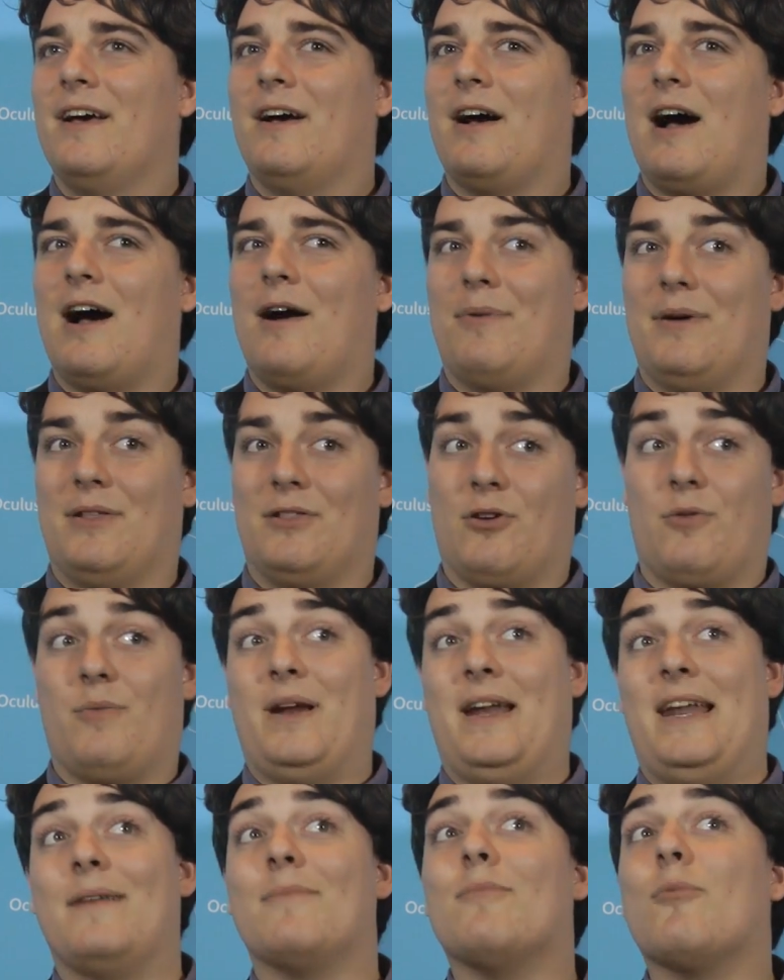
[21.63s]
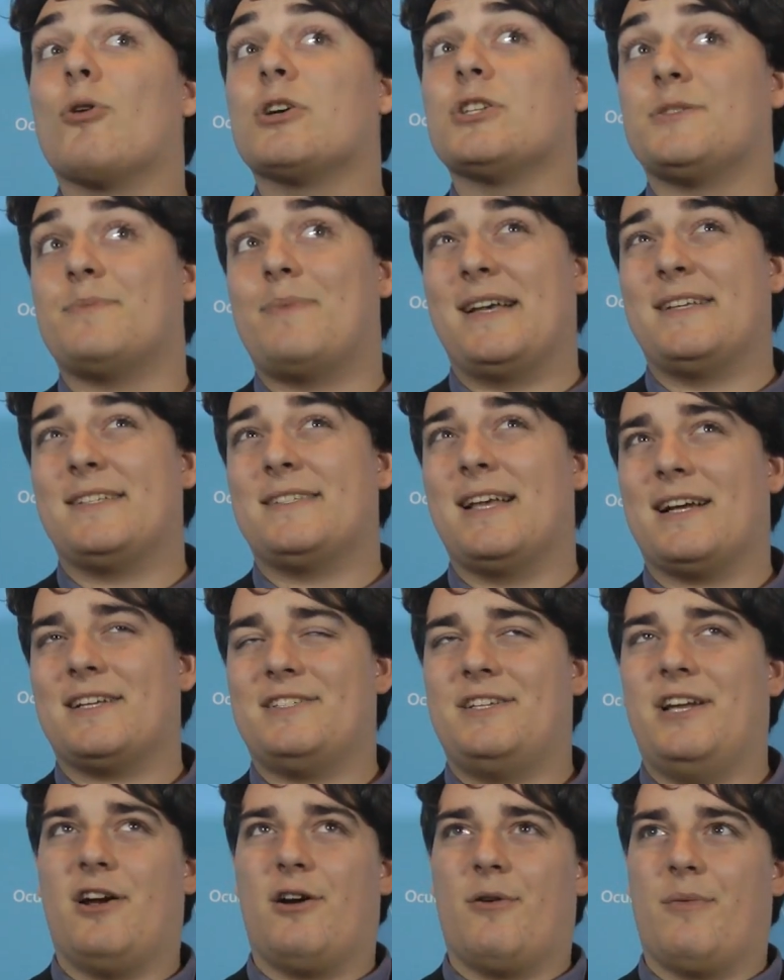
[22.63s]
Uh, we learned we need more space
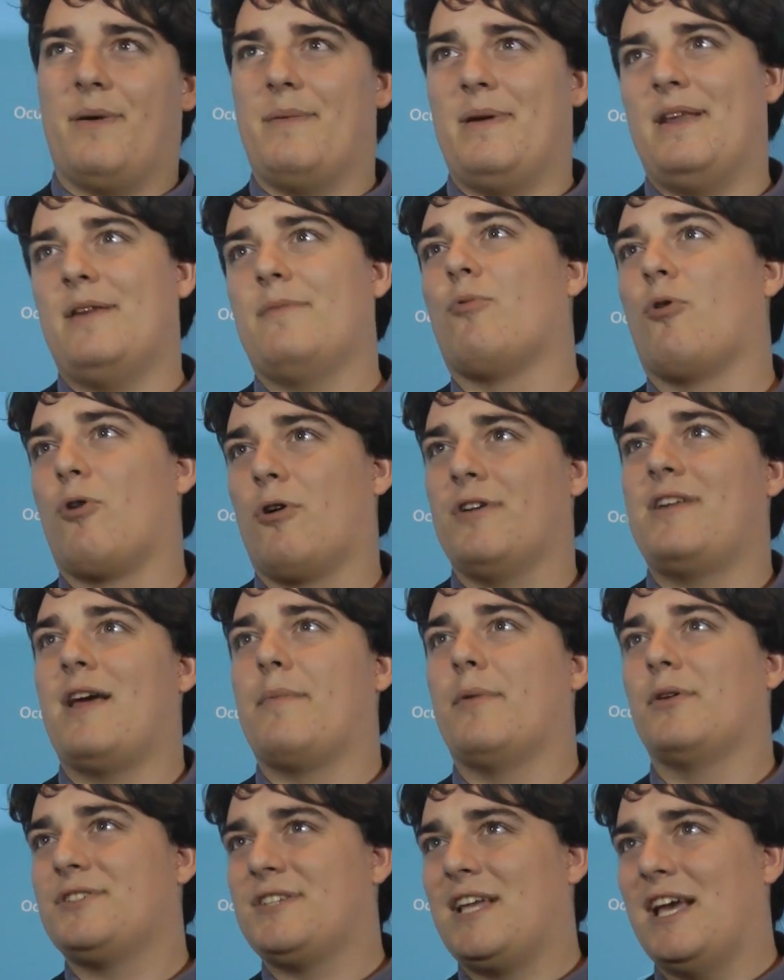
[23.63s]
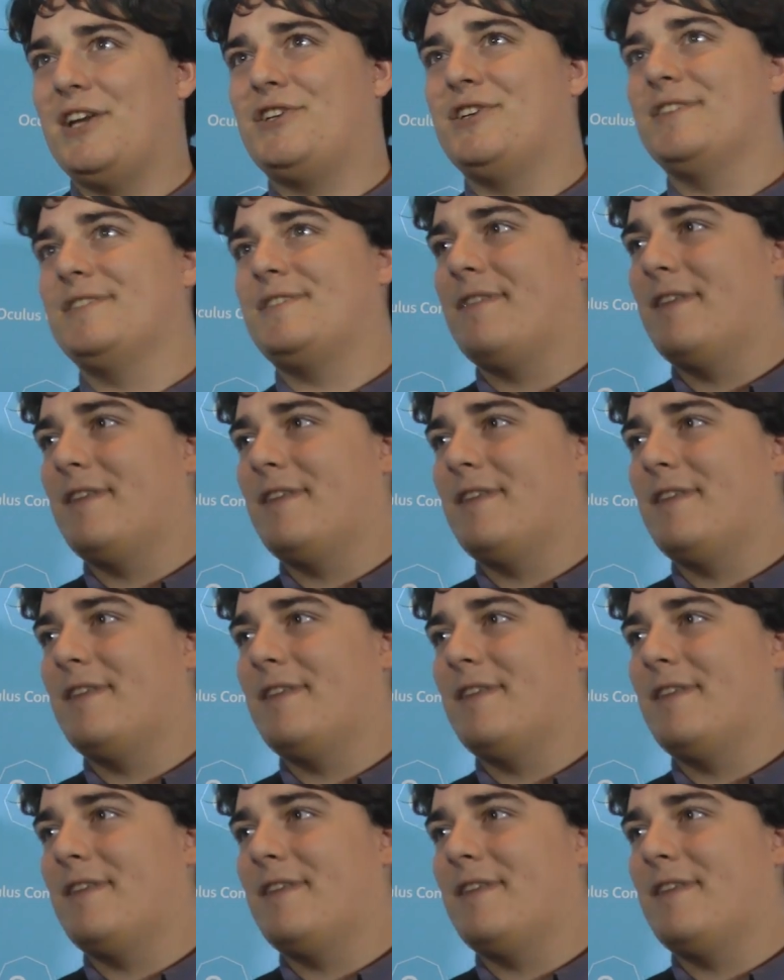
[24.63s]
next year. We need more demo stations